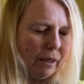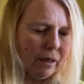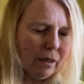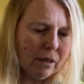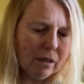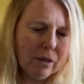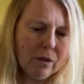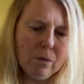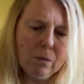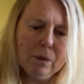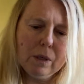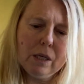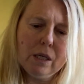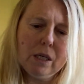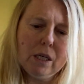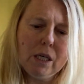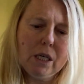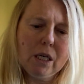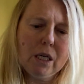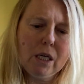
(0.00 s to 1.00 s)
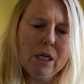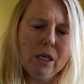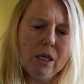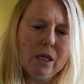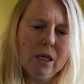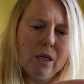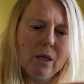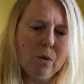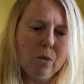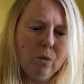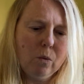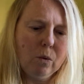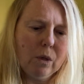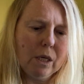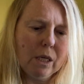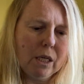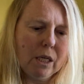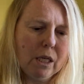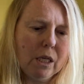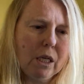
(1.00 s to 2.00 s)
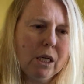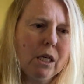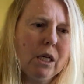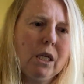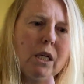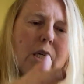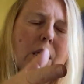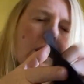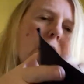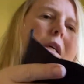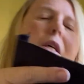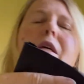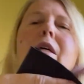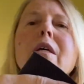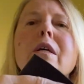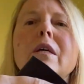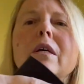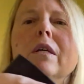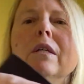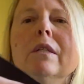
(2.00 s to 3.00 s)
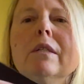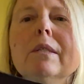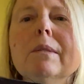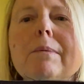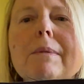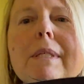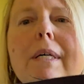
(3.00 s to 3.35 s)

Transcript: another one, a heart one. This was a